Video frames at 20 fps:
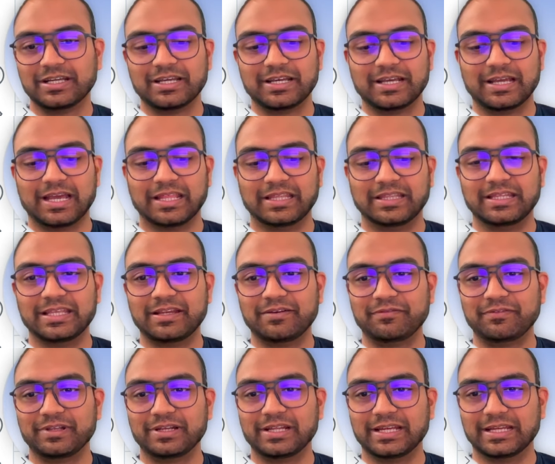And then
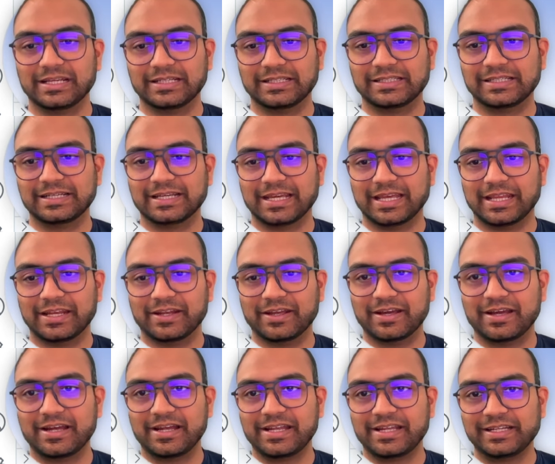we'll hit
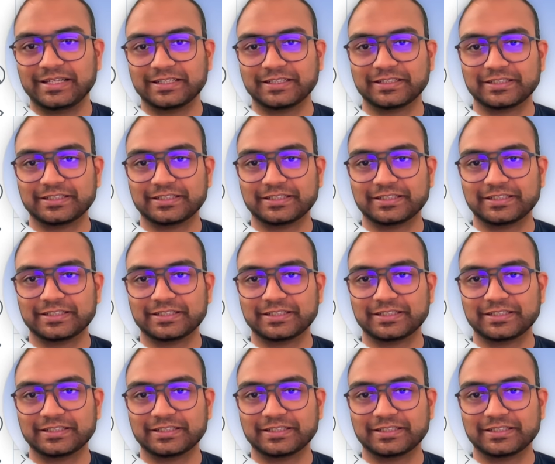NI.